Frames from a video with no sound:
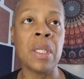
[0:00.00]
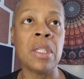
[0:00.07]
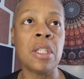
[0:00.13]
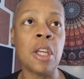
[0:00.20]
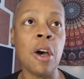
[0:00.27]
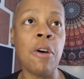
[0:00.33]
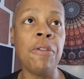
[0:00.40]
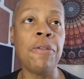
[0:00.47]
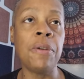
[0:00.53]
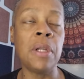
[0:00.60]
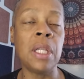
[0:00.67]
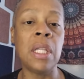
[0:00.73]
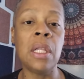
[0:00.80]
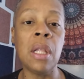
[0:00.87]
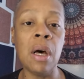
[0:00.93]

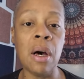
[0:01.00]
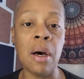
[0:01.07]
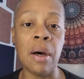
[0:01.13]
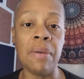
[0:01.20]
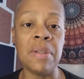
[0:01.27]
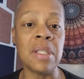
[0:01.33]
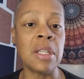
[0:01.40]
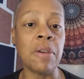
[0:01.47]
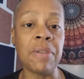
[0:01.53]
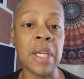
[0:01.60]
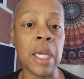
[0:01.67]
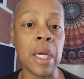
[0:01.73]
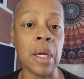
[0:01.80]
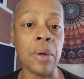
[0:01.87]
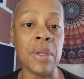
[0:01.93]
Self-love and
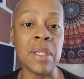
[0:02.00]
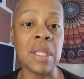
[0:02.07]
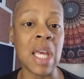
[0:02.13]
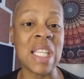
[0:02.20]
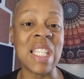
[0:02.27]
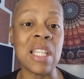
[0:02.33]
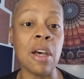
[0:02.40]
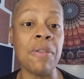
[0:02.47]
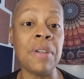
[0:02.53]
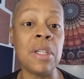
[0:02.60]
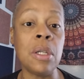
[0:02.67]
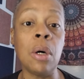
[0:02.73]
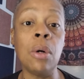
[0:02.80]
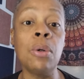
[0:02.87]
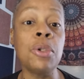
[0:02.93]
self-care is not
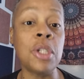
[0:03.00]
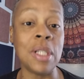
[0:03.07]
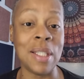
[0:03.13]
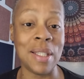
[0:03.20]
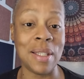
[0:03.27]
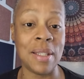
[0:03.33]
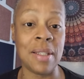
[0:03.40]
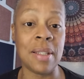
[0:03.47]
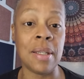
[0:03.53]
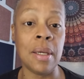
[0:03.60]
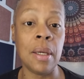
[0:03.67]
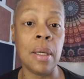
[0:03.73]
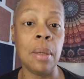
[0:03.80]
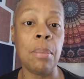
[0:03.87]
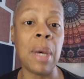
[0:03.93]
self-indulgence,
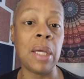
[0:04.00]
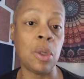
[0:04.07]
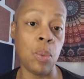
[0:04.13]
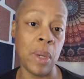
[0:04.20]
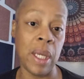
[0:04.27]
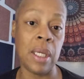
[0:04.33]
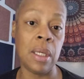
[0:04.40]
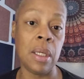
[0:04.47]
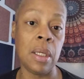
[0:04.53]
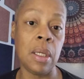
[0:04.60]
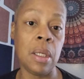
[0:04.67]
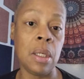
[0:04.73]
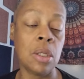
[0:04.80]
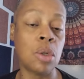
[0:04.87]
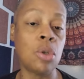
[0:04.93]
by the way.
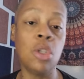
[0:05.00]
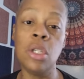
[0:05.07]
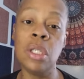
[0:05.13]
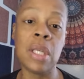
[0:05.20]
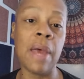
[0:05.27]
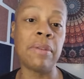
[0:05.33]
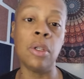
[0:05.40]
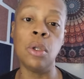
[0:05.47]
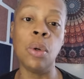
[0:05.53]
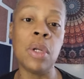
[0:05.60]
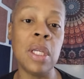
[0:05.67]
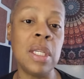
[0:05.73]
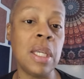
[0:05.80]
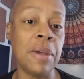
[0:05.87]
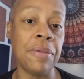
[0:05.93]
So you just have to know
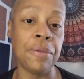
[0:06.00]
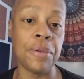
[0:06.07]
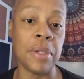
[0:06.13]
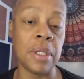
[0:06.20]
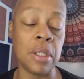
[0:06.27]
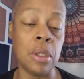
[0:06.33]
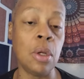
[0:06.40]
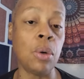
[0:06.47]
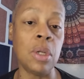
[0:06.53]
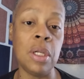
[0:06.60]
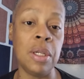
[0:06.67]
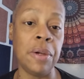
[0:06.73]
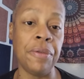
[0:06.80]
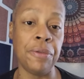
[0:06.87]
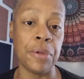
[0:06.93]
the
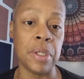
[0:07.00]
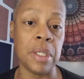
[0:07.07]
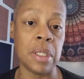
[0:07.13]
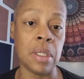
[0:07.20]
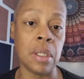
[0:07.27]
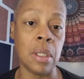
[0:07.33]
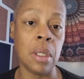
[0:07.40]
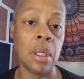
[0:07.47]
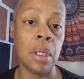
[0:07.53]
difference.